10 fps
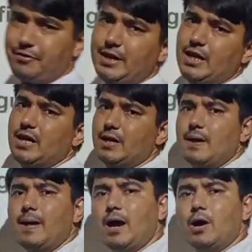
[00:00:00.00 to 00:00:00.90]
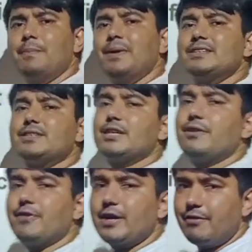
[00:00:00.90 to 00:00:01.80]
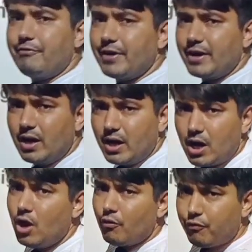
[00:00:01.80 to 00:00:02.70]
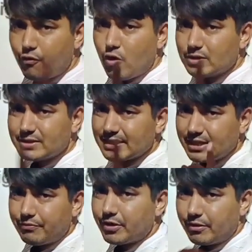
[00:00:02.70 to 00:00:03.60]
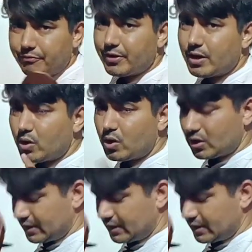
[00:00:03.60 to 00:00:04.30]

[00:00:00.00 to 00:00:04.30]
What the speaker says: figure. How many significant figure? 4 significant figure are